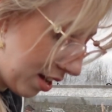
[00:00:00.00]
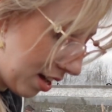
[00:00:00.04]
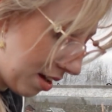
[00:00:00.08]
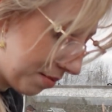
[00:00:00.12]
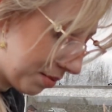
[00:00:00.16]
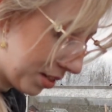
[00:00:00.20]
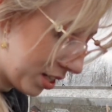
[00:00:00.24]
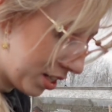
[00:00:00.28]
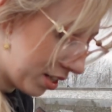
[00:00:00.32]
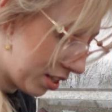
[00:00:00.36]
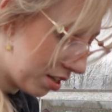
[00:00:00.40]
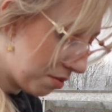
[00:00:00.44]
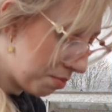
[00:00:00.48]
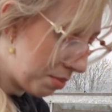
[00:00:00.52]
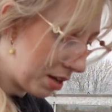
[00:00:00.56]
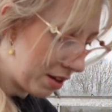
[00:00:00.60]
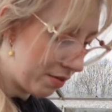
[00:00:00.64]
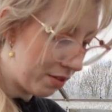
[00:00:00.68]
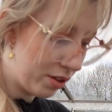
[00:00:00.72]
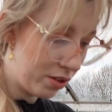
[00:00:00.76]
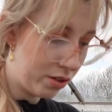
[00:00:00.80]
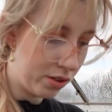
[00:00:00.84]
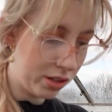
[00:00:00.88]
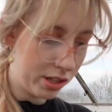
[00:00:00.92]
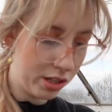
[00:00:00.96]
I'm going to do
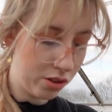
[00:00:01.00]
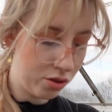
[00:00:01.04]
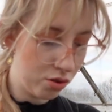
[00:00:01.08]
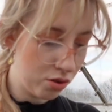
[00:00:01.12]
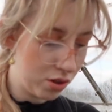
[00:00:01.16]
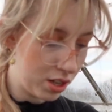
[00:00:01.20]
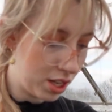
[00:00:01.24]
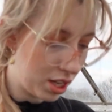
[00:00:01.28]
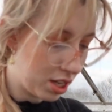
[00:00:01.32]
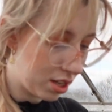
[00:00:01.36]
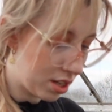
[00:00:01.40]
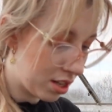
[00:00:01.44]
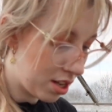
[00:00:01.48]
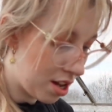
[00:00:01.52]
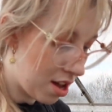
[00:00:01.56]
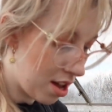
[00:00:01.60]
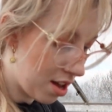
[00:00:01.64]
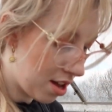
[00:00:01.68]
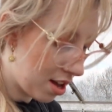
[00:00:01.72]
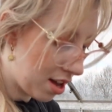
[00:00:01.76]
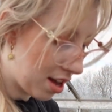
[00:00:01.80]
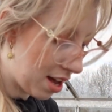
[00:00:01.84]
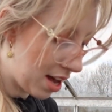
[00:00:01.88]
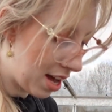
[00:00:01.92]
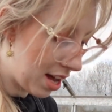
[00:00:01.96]
beetroot Detroit
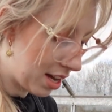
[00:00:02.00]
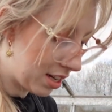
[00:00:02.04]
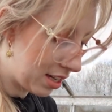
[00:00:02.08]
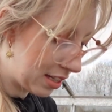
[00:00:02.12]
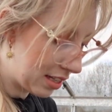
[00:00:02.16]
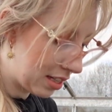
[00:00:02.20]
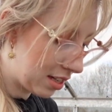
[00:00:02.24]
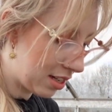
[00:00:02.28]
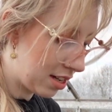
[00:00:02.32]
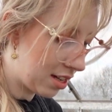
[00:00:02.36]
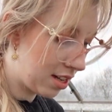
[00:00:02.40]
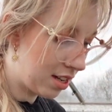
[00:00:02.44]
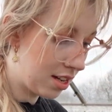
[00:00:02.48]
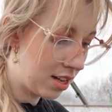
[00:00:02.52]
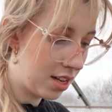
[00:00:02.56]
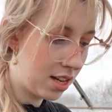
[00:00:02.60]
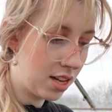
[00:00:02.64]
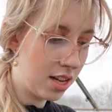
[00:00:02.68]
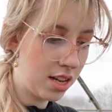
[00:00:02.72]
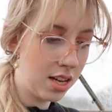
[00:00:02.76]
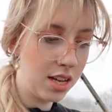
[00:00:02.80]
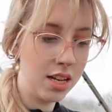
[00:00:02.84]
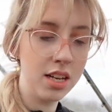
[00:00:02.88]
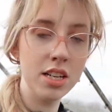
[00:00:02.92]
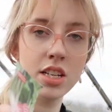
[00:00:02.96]
and
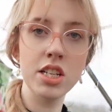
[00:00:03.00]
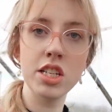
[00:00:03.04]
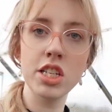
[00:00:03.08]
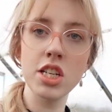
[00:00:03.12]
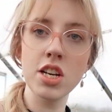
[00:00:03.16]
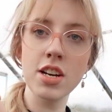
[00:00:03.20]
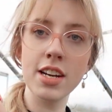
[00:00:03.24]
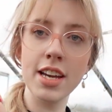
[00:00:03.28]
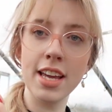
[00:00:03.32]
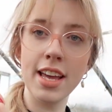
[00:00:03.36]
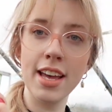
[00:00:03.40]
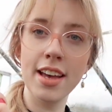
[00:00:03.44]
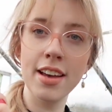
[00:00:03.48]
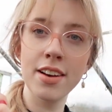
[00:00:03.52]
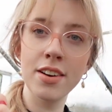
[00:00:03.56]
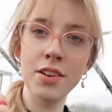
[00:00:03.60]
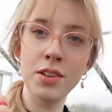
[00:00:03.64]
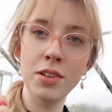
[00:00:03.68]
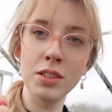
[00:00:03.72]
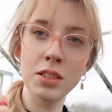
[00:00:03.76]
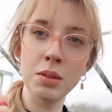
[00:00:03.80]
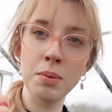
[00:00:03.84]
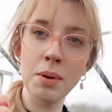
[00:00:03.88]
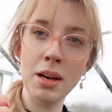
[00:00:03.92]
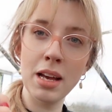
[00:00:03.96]
chuggier,
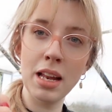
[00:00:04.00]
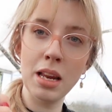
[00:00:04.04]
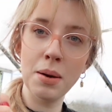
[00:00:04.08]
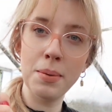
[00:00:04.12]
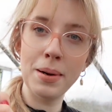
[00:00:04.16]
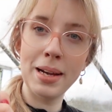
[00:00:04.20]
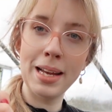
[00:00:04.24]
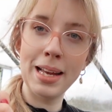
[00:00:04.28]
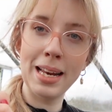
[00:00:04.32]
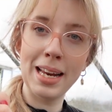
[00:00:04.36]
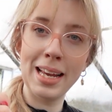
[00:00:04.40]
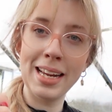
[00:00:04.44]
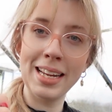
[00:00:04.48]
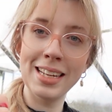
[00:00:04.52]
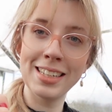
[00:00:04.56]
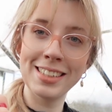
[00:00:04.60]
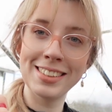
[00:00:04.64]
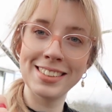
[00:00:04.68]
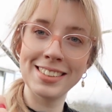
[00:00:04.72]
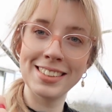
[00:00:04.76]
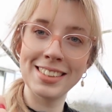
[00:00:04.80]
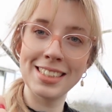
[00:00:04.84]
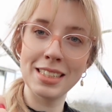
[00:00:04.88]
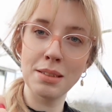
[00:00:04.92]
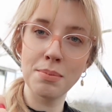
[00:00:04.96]
or swirly whirly
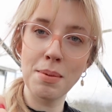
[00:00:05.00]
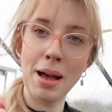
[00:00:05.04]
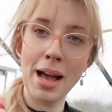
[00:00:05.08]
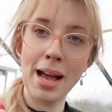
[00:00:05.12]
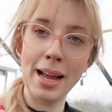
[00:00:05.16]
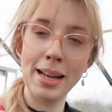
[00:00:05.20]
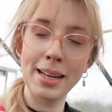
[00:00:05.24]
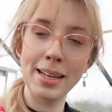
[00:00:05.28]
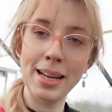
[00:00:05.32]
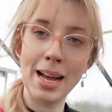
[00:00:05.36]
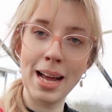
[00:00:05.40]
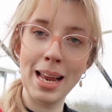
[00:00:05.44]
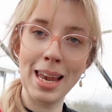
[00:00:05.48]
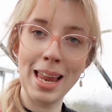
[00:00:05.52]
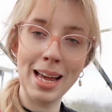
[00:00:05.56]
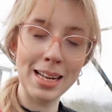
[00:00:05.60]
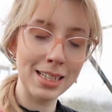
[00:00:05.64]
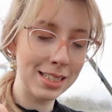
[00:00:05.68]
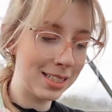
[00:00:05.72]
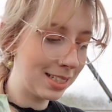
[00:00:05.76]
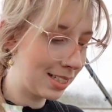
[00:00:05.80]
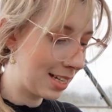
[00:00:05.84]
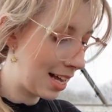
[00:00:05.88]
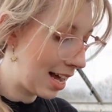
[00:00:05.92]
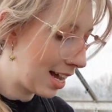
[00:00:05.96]
as I
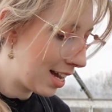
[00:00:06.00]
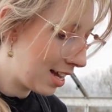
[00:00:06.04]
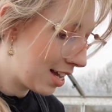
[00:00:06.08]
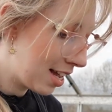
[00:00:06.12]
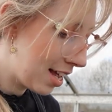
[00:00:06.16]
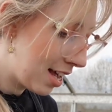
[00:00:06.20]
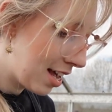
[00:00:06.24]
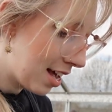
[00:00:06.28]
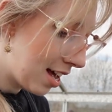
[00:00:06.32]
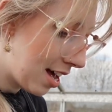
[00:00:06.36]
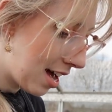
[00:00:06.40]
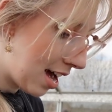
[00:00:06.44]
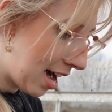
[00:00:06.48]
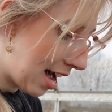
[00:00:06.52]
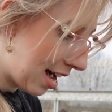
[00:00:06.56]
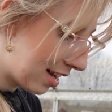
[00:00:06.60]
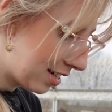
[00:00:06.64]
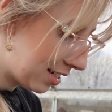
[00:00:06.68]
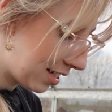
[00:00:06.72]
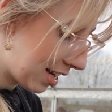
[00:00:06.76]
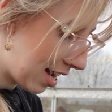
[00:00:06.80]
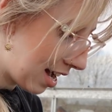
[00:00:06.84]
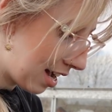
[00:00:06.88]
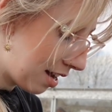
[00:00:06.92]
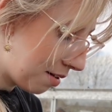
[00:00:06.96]
like to say,
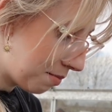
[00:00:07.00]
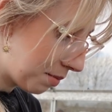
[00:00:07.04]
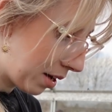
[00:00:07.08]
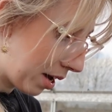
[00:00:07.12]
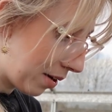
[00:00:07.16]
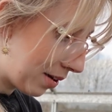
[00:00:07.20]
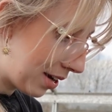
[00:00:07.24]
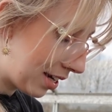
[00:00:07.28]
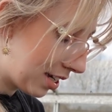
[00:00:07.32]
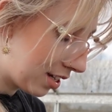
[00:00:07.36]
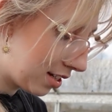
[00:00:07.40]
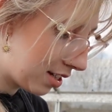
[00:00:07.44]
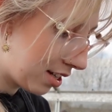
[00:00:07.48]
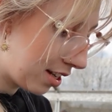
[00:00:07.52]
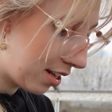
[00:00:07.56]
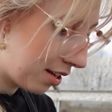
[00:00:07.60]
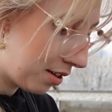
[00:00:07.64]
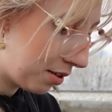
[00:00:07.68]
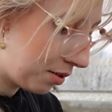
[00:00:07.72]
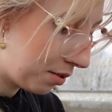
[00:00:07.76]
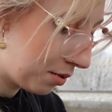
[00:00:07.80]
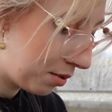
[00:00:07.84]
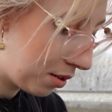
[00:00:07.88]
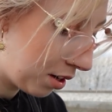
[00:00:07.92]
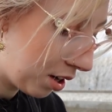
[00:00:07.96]
and I am going
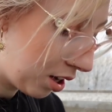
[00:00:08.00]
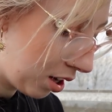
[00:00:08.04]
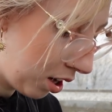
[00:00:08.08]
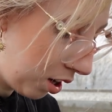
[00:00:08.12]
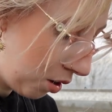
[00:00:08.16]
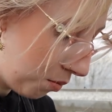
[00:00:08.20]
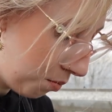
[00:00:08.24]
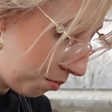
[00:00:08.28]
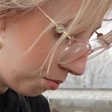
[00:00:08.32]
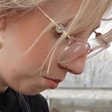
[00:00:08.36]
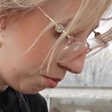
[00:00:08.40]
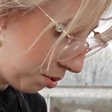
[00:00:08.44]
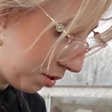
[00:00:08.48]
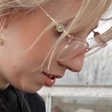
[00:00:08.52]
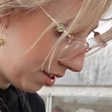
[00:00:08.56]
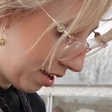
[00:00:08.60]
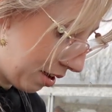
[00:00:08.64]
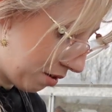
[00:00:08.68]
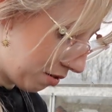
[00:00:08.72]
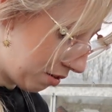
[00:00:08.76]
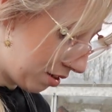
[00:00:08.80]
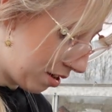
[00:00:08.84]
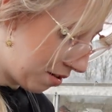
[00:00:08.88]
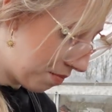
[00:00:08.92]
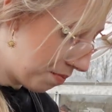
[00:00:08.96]
to clump
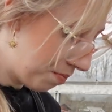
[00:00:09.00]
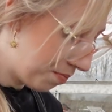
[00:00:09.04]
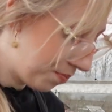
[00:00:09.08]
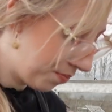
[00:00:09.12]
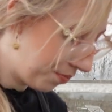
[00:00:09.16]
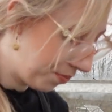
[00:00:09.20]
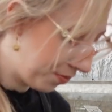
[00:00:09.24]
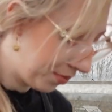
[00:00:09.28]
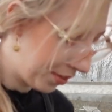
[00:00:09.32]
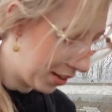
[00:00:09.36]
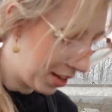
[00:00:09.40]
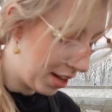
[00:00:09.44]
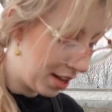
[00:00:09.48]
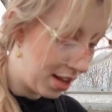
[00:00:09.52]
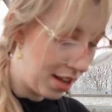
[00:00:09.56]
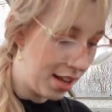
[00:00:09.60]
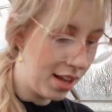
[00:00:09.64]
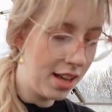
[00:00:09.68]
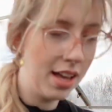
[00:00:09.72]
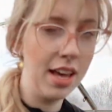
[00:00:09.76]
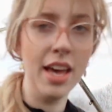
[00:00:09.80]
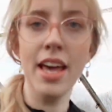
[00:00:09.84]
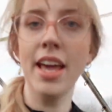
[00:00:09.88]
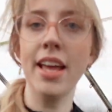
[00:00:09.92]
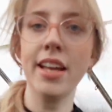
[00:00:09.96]
sow them
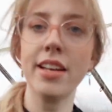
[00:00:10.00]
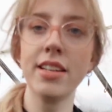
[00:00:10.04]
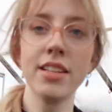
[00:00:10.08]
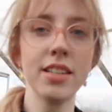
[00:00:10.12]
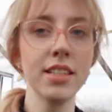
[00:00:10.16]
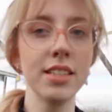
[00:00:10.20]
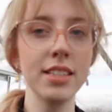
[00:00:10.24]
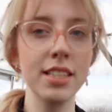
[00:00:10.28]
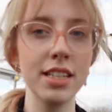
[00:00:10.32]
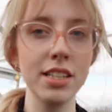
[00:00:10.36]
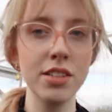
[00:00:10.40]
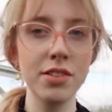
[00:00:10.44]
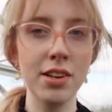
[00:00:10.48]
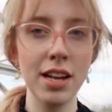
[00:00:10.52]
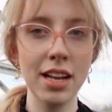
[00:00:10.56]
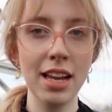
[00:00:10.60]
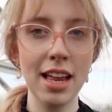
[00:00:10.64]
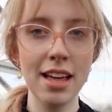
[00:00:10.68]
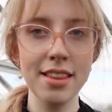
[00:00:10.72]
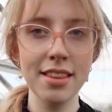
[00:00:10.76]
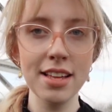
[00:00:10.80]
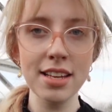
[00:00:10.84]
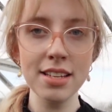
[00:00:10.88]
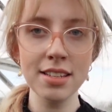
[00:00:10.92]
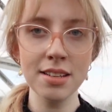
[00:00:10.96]
in a seed tray
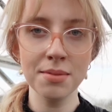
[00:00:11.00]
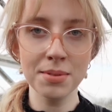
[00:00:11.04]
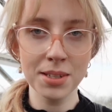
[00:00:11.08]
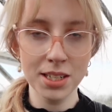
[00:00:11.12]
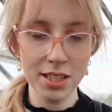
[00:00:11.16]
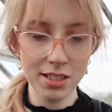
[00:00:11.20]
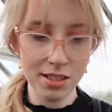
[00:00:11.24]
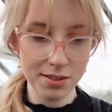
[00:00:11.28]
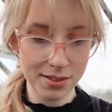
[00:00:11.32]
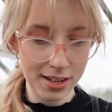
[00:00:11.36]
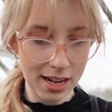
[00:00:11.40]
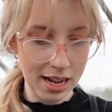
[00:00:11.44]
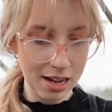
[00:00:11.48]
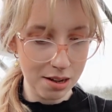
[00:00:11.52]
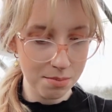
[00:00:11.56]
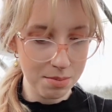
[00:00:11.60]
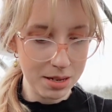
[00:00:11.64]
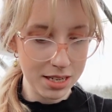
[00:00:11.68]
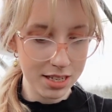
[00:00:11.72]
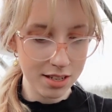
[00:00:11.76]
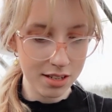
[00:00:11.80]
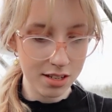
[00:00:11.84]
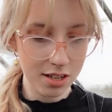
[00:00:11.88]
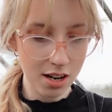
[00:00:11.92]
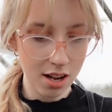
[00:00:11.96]
like this. I'm going to do it how
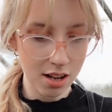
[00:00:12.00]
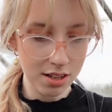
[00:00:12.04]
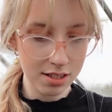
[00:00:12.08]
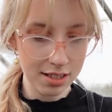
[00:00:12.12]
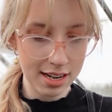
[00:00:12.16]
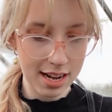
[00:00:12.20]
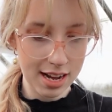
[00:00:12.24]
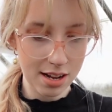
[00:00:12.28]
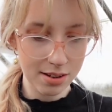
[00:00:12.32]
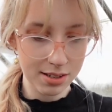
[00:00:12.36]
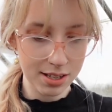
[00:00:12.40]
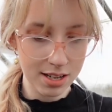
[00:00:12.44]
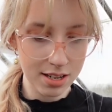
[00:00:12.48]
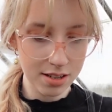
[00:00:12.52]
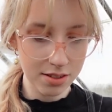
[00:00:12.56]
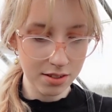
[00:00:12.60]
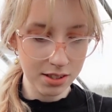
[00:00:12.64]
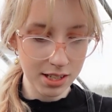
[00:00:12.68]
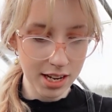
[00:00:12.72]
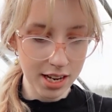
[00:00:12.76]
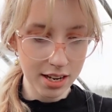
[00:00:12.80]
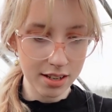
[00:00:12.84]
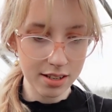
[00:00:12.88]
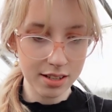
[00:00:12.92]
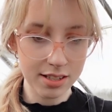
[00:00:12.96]
Mr. Charles Dowding
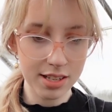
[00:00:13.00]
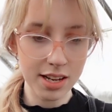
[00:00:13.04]
does it.